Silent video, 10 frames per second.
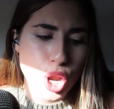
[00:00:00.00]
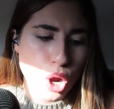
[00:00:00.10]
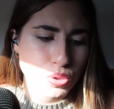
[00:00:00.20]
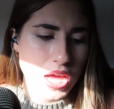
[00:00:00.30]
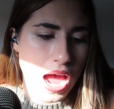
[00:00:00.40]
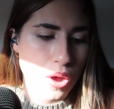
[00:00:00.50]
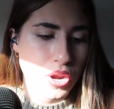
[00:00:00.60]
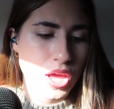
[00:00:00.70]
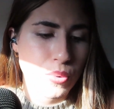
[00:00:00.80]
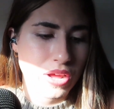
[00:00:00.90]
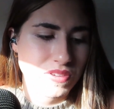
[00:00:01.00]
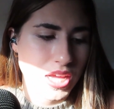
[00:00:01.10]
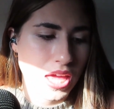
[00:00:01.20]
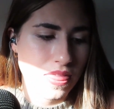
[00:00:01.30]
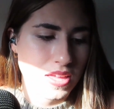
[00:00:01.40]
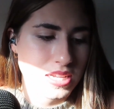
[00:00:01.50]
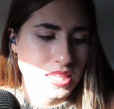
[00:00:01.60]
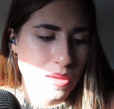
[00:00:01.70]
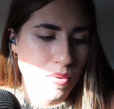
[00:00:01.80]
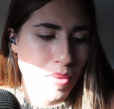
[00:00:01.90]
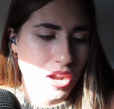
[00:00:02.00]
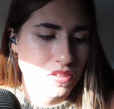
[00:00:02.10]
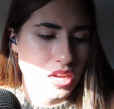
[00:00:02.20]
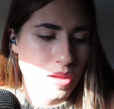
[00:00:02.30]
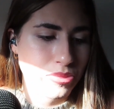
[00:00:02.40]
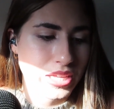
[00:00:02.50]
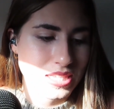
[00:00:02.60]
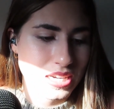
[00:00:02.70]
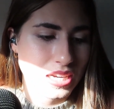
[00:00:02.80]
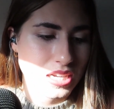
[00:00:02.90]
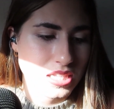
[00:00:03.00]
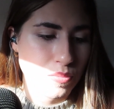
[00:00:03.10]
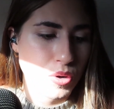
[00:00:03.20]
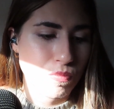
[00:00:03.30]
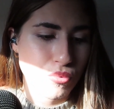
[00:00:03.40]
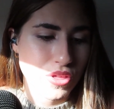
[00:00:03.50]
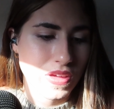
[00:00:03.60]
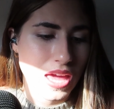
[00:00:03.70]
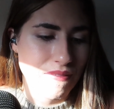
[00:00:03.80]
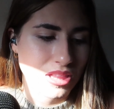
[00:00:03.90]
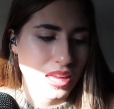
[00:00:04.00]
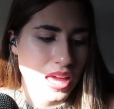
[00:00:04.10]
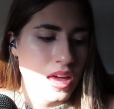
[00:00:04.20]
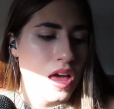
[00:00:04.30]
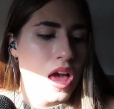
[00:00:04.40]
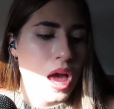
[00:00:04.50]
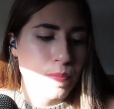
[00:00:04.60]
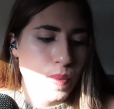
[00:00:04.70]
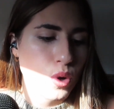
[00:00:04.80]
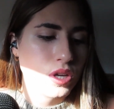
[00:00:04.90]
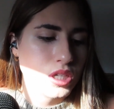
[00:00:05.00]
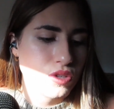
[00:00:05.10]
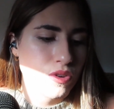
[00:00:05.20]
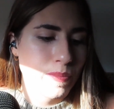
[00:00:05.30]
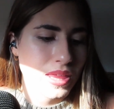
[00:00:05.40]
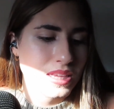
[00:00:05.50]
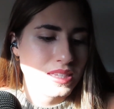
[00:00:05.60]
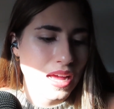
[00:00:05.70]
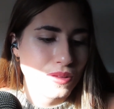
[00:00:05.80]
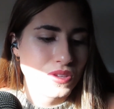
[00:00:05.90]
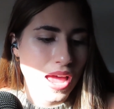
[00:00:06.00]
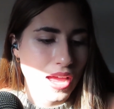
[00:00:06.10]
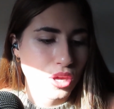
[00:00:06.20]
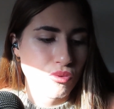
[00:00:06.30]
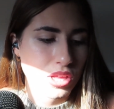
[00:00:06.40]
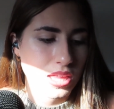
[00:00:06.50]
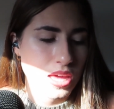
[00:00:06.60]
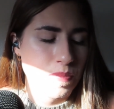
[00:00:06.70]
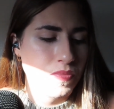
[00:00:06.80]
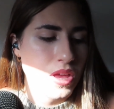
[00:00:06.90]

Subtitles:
No doubt it would have taken the same amount of time listening to someone breathing heavily and moaning to repeat the sounds accurately.